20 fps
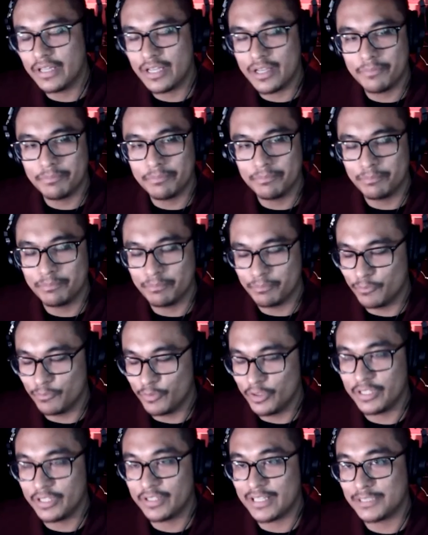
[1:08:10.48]
yeah, I'm
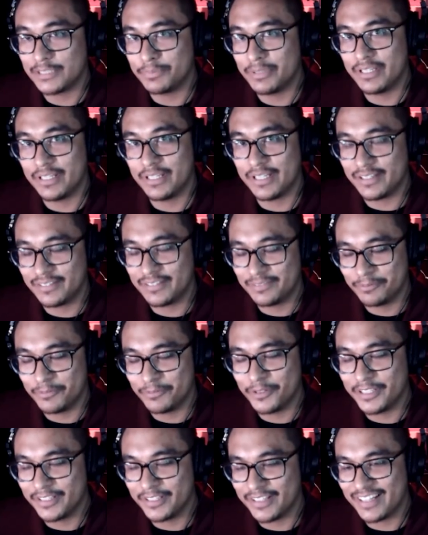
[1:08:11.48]
really glad to be in there.
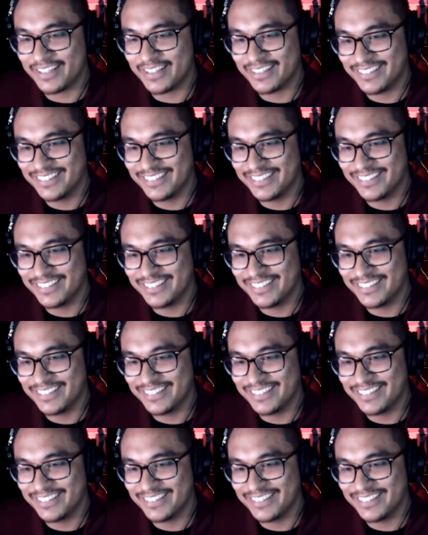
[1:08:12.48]
Really glad.